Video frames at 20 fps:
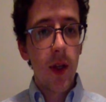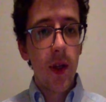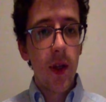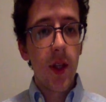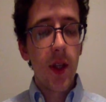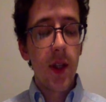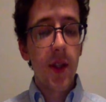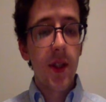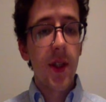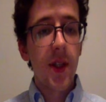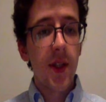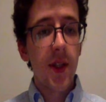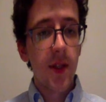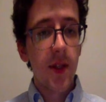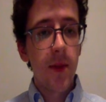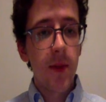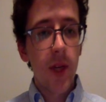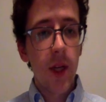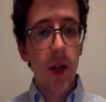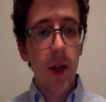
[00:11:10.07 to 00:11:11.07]
this doesn't
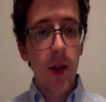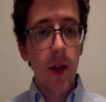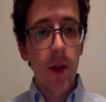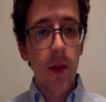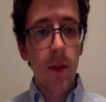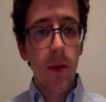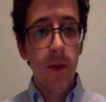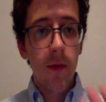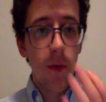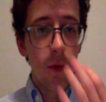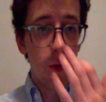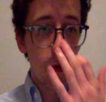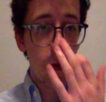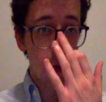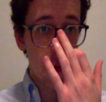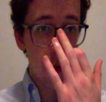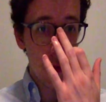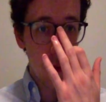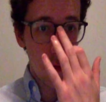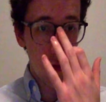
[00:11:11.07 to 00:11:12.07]
make up
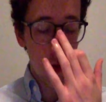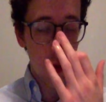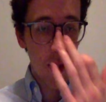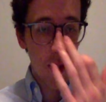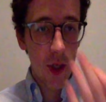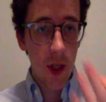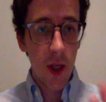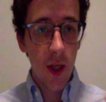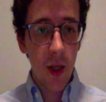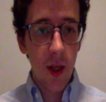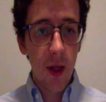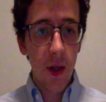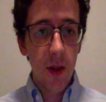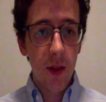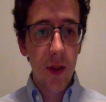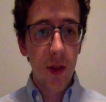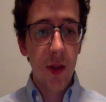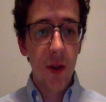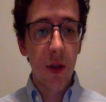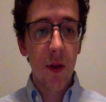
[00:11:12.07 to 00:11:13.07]
for a
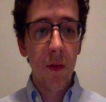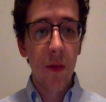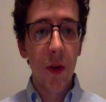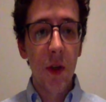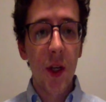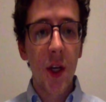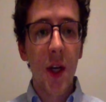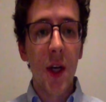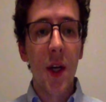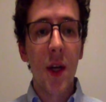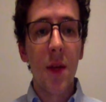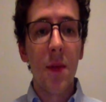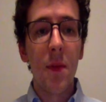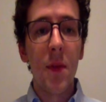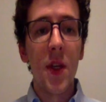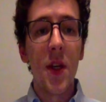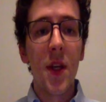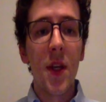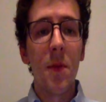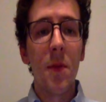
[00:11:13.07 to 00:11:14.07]
server not
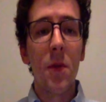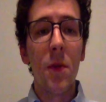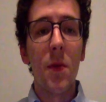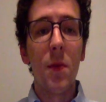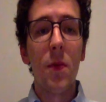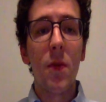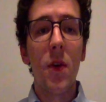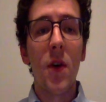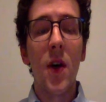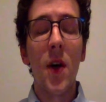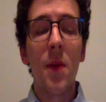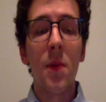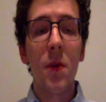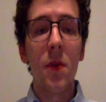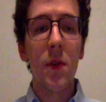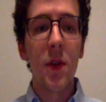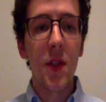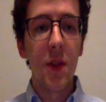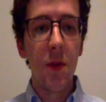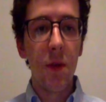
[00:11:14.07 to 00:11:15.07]
being able to
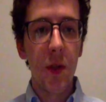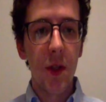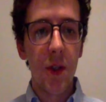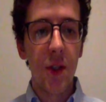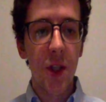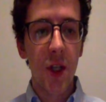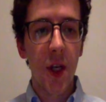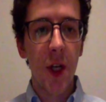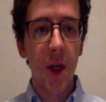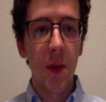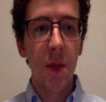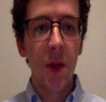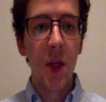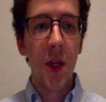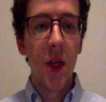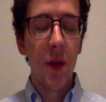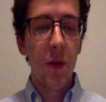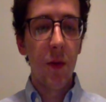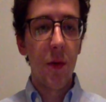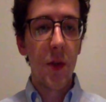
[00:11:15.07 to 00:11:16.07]
properly do their job,
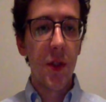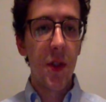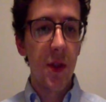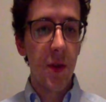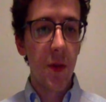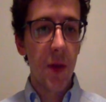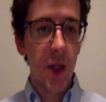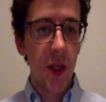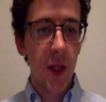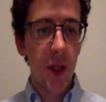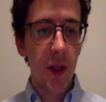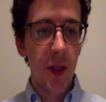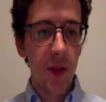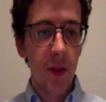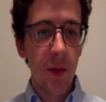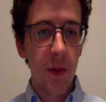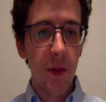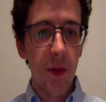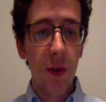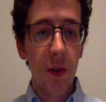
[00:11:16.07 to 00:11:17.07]
which is what a
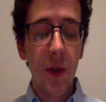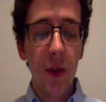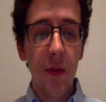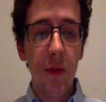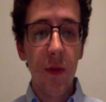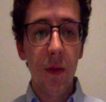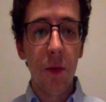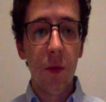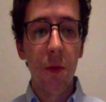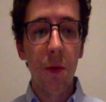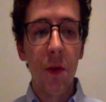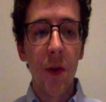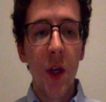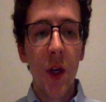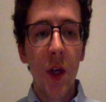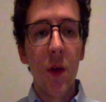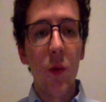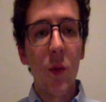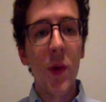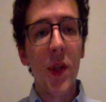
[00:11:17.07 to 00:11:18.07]
customer is looking for
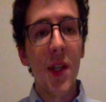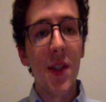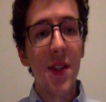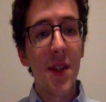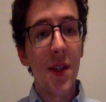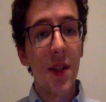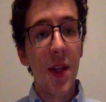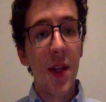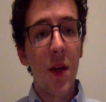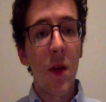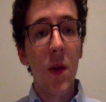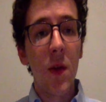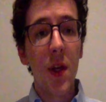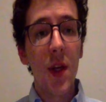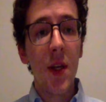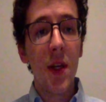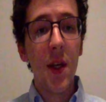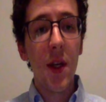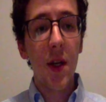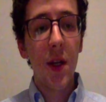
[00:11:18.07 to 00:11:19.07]
when they sit down to
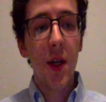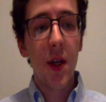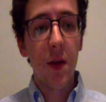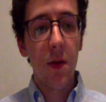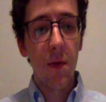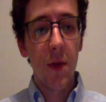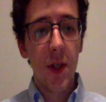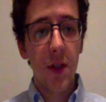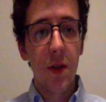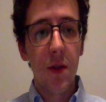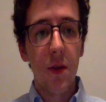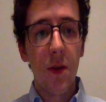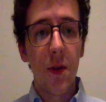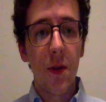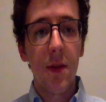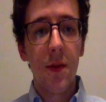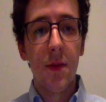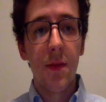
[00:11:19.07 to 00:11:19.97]
eat at a restaurant.